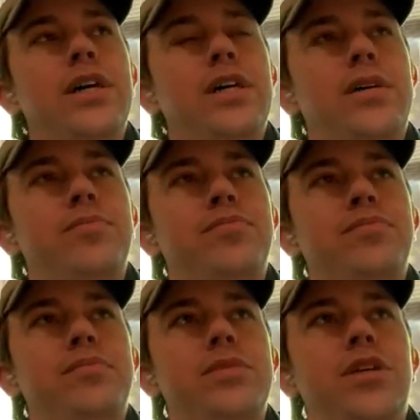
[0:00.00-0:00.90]
Um,
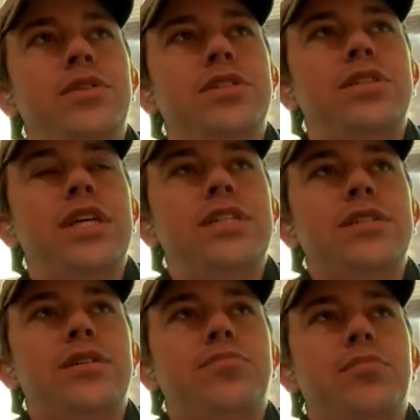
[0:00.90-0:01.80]
you know, it just
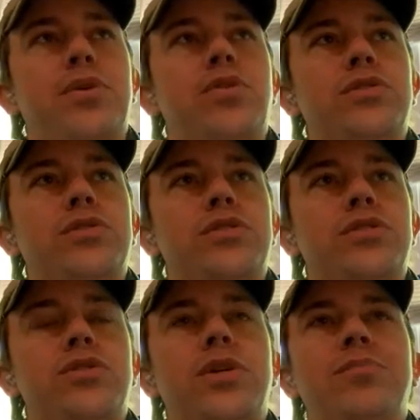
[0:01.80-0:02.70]
takes a proposal
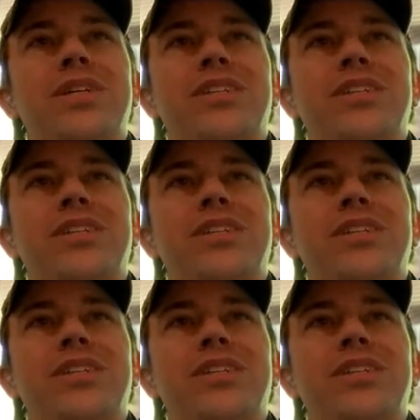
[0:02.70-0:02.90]
to do it,